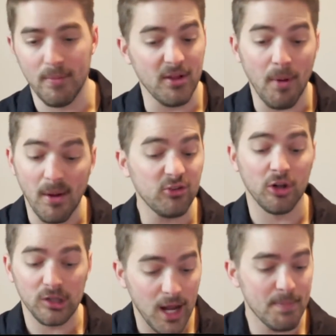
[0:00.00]
I mean, I bet you a
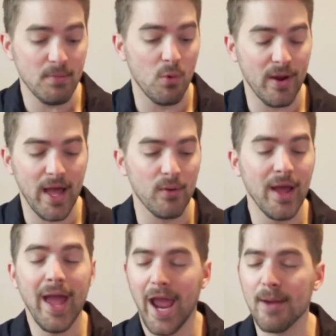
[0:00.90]
lot of people went out
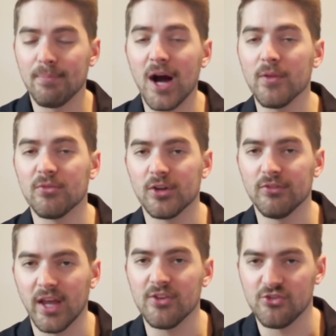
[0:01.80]
and bought
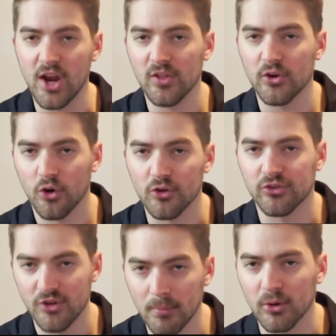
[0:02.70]
themselves a Jalen
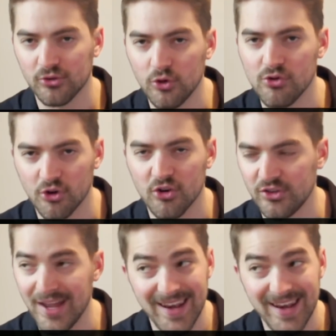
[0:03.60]
Hurts number two jersey,